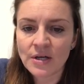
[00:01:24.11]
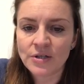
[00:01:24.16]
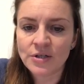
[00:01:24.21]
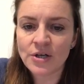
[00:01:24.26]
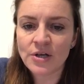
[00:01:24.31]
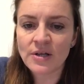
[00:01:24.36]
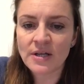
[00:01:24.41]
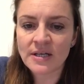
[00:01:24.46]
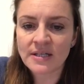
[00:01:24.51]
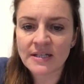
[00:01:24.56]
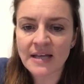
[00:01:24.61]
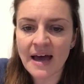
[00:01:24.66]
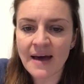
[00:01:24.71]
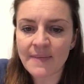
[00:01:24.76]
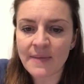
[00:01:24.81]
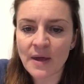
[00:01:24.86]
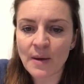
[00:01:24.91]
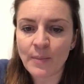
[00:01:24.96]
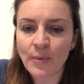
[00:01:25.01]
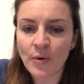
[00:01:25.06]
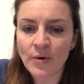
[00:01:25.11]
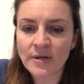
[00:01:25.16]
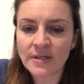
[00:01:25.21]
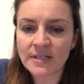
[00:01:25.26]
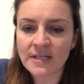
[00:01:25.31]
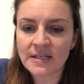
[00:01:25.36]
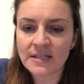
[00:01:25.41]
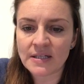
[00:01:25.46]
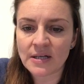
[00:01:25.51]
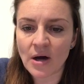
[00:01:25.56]
Do this at the
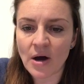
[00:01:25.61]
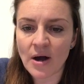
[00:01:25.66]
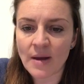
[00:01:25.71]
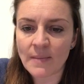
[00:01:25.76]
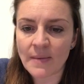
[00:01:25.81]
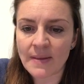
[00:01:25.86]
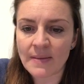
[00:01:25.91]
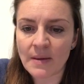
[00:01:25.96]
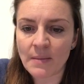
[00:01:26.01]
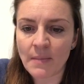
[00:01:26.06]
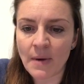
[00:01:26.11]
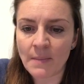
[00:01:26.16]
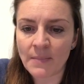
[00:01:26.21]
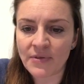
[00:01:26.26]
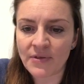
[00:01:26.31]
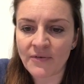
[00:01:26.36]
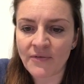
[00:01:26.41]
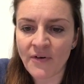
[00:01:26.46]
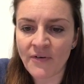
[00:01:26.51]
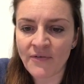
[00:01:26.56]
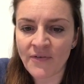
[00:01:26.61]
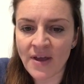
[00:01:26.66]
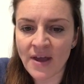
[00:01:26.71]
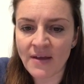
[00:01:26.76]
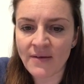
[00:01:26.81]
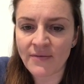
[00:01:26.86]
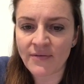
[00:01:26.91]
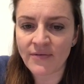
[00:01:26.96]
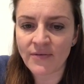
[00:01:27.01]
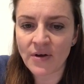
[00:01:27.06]
appointed time in the month of
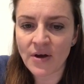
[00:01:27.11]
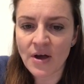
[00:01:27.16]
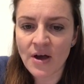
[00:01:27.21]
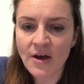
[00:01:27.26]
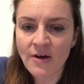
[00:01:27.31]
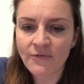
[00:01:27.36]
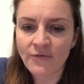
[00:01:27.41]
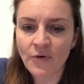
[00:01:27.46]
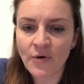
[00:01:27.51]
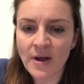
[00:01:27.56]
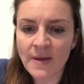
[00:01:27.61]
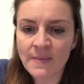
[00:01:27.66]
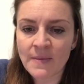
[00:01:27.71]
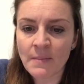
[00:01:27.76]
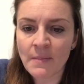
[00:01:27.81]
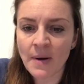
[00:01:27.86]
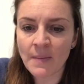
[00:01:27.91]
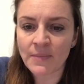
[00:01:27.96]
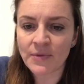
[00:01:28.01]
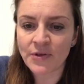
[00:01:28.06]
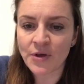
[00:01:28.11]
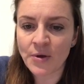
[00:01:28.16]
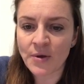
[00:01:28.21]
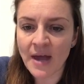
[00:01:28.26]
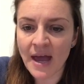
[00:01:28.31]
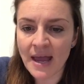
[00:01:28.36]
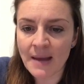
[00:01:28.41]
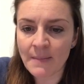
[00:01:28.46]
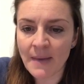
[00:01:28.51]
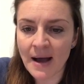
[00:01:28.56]
Aviv, for in the month you
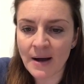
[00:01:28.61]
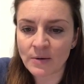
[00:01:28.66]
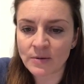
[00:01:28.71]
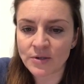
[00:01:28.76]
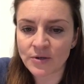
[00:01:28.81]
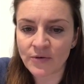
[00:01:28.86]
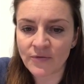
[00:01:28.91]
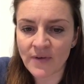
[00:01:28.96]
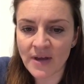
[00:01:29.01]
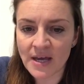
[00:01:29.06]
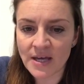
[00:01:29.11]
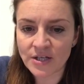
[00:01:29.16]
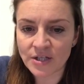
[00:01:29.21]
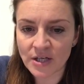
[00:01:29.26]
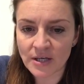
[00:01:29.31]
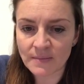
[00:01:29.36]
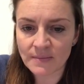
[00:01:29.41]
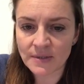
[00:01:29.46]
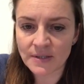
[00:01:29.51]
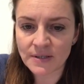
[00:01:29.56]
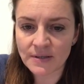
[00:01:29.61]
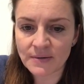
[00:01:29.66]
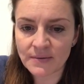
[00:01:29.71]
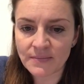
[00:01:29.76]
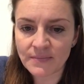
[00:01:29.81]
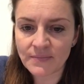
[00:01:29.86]
came out of Egypt.